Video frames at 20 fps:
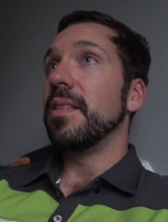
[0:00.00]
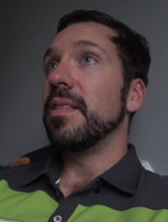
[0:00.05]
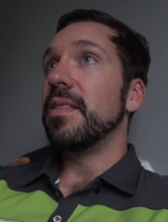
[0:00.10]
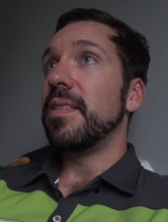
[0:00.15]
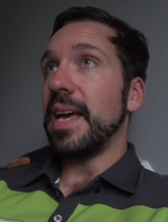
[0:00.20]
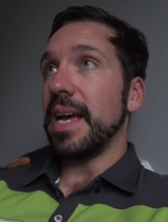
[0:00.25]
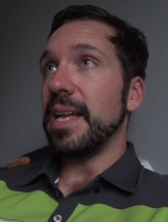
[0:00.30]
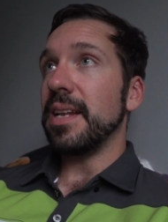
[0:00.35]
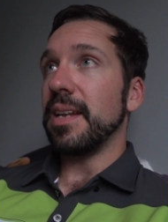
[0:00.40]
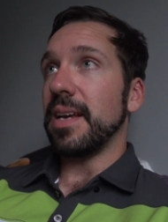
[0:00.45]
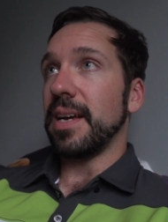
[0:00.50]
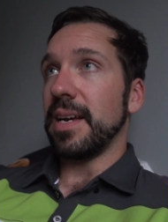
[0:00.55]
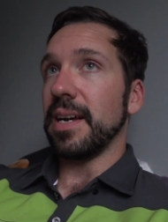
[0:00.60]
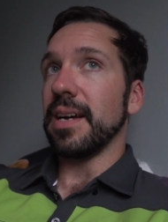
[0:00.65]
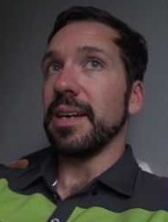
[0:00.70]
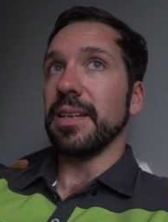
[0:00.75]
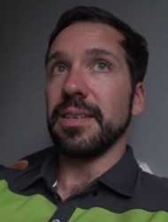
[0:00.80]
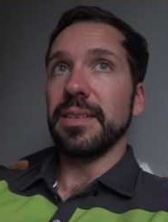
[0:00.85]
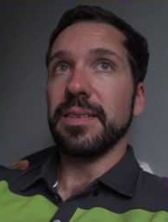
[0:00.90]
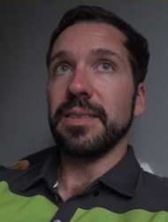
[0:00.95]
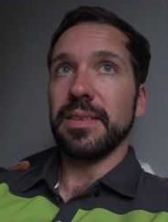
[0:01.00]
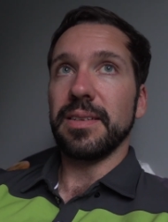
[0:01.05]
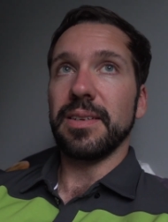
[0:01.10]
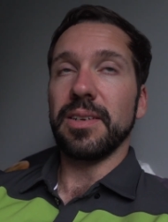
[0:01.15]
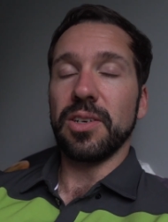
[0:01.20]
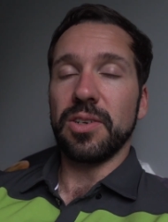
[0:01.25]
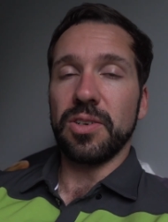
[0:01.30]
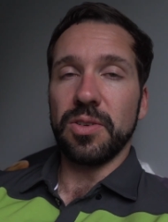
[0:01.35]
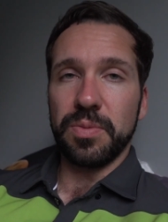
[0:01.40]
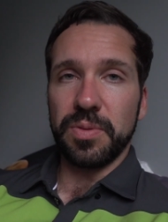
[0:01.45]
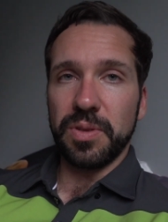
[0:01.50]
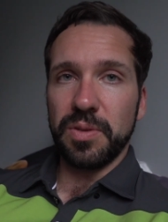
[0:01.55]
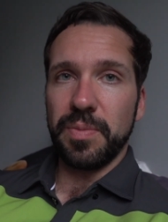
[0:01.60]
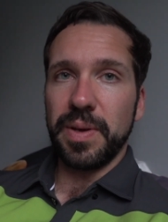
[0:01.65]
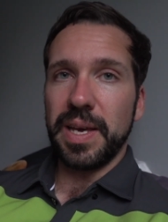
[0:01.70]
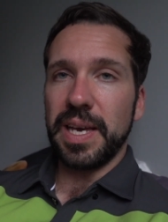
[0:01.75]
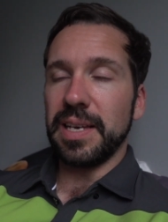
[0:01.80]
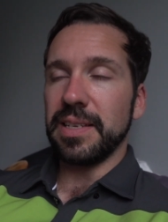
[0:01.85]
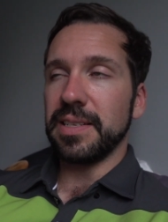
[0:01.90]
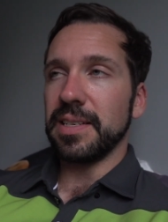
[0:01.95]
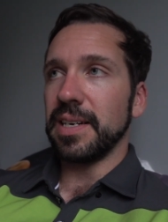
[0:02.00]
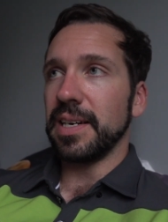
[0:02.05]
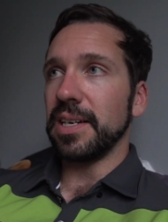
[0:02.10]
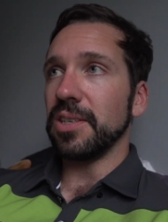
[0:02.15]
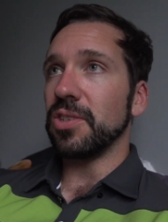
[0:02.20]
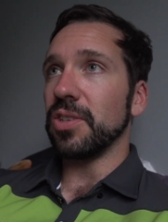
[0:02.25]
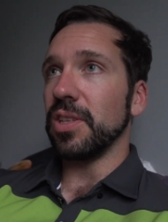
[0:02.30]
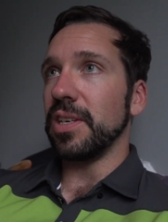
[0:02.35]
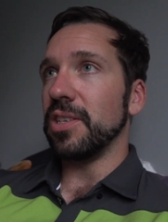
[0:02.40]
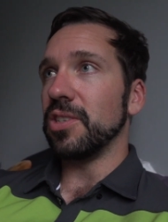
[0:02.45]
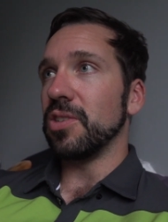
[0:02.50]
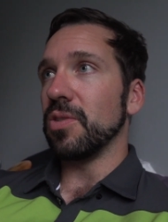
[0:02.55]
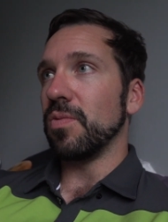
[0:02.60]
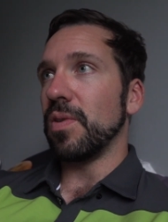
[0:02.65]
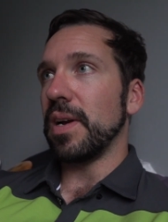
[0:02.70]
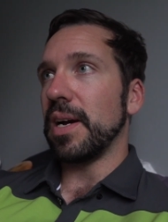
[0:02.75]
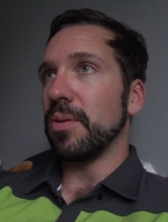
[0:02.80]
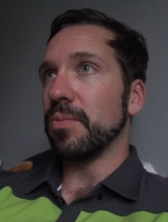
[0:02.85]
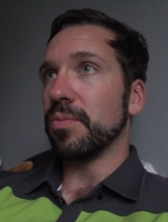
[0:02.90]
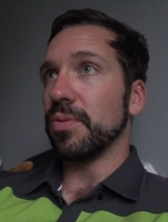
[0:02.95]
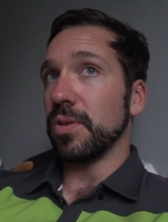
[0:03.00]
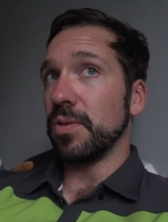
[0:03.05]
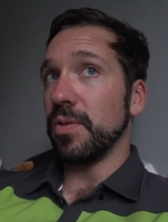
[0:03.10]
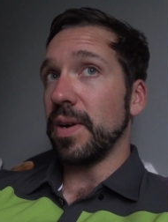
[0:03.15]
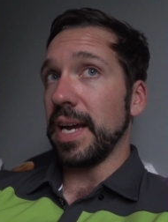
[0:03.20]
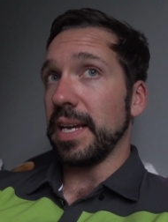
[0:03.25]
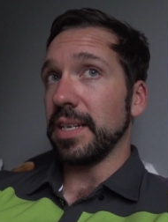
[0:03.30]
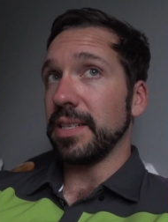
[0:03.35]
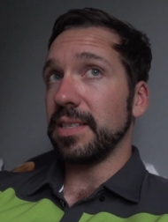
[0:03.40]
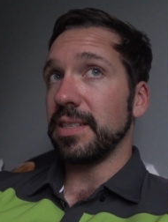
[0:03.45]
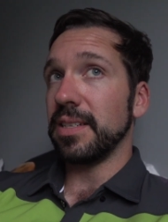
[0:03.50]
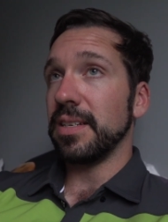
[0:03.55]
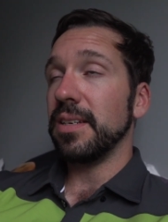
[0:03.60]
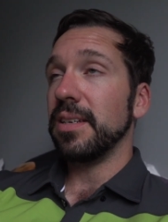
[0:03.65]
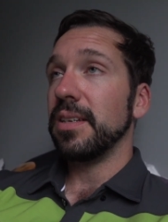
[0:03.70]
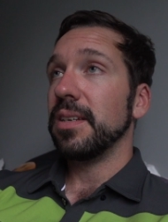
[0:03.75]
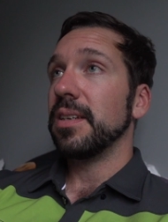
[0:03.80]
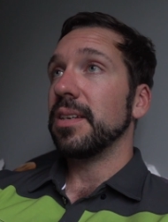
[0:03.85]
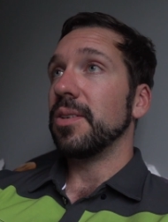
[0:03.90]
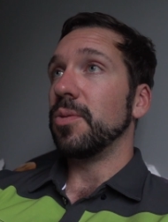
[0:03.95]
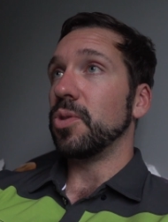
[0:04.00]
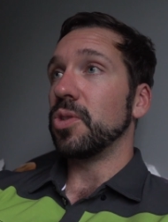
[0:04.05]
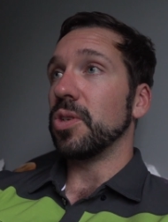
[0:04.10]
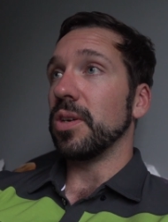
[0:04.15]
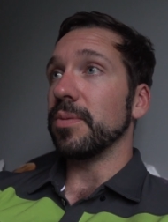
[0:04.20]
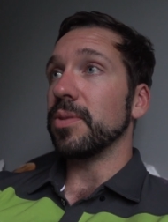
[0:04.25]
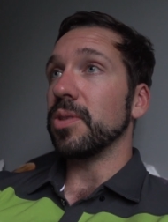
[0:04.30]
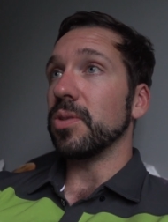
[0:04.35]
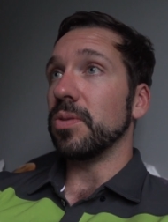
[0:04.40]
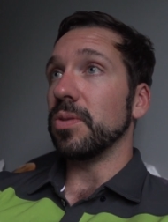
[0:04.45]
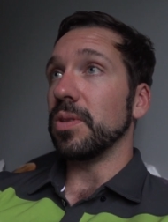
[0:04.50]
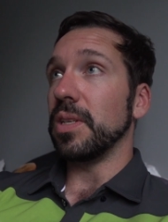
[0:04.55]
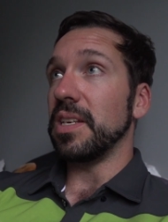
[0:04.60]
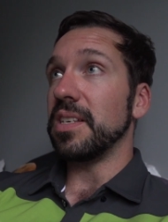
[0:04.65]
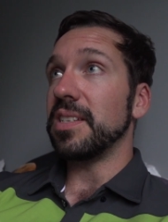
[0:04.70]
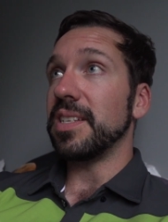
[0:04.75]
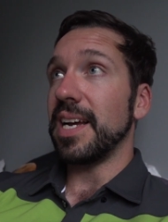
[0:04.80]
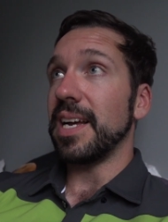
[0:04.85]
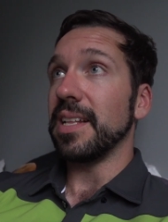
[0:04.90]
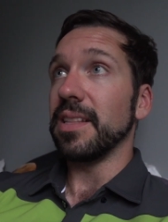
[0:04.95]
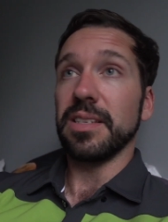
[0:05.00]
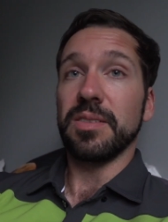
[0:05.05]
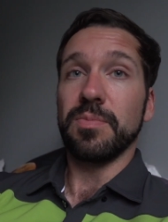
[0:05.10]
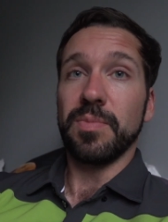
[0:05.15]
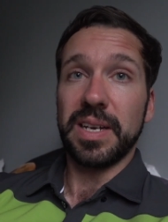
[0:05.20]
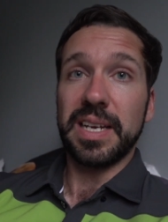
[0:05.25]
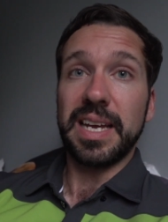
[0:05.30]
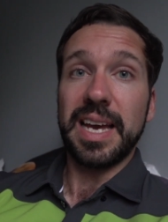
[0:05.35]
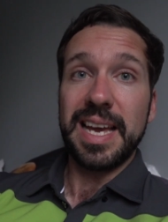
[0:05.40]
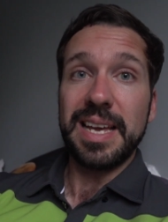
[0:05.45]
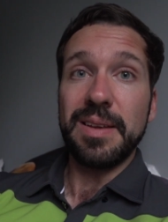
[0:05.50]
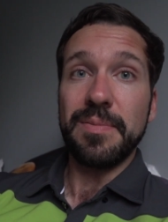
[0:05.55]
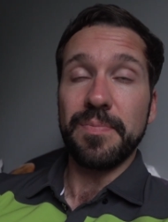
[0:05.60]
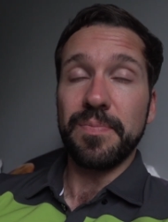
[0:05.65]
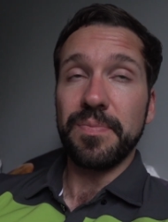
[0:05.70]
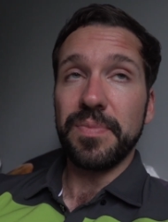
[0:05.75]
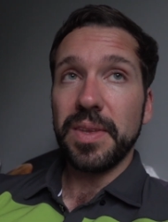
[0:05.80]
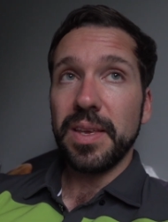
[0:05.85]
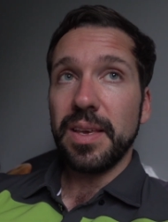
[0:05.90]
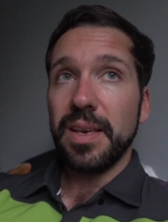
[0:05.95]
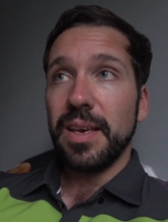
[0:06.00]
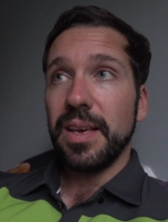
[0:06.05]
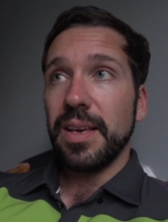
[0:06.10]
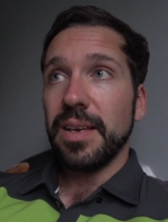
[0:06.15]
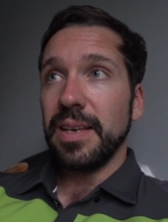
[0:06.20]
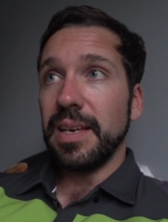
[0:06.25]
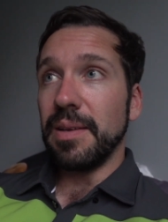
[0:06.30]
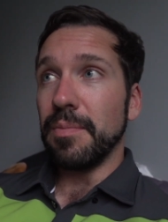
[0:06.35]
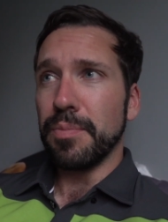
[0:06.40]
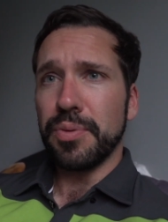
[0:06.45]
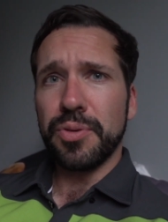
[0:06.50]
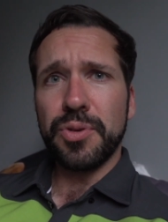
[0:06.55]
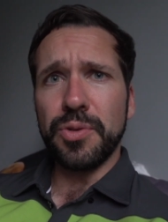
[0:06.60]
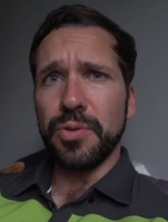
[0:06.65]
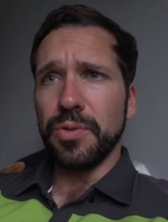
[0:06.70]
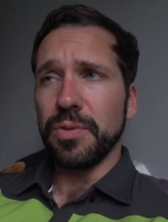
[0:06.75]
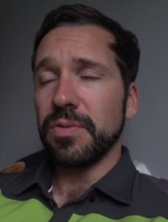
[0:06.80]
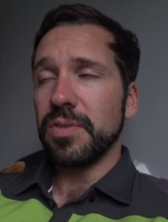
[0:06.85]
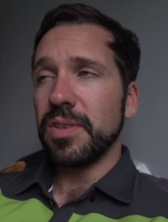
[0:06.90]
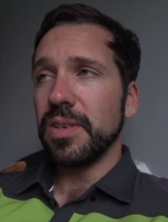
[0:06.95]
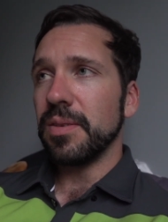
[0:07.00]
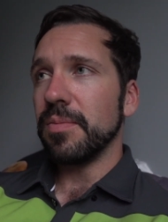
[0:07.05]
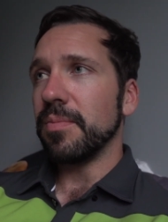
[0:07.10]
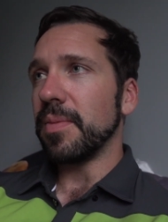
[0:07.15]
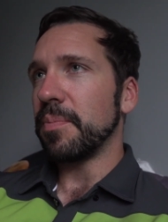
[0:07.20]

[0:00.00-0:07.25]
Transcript: then had a couple of beers, and actually as the round progressed and we stopped at all these tents, my game improved.